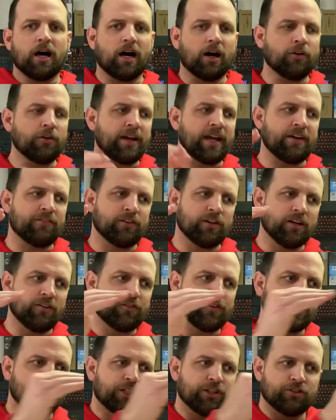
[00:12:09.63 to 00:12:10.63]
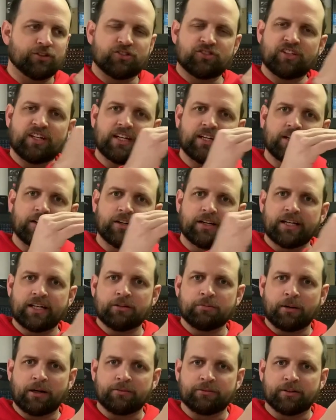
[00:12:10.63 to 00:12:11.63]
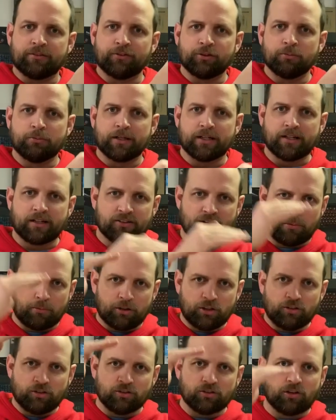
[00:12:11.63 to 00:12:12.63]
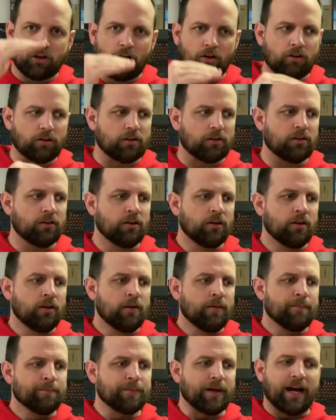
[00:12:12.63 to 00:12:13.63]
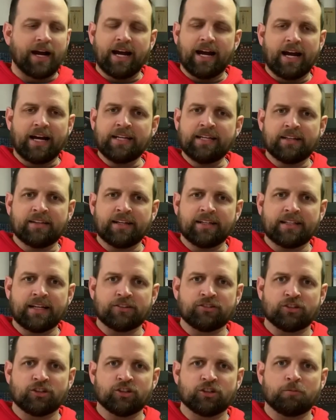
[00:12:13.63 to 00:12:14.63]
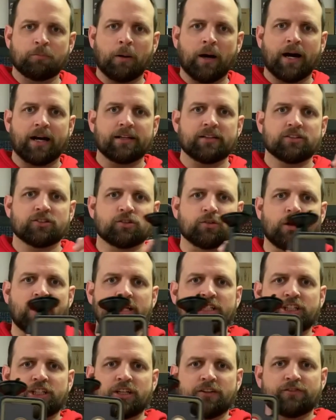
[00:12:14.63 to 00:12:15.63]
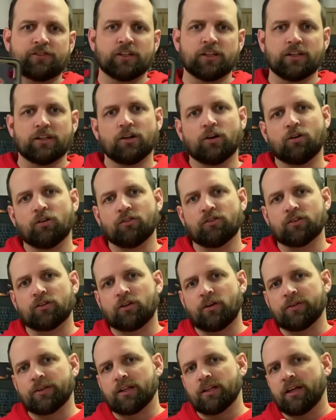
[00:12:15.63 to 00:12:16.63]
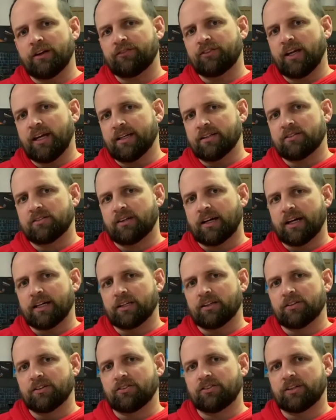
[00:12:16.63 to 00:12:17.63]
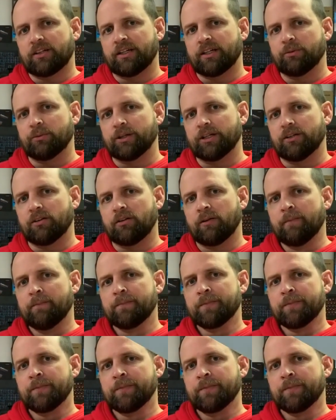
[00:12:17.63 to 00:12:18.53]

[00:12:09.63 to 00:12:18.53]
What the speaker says: I already have enough issues seeing underneath my rearview mirror because I'm a little taller. I didn't think that was a good spot, so I shifted it over on the left-hand side of the steering wheel. Right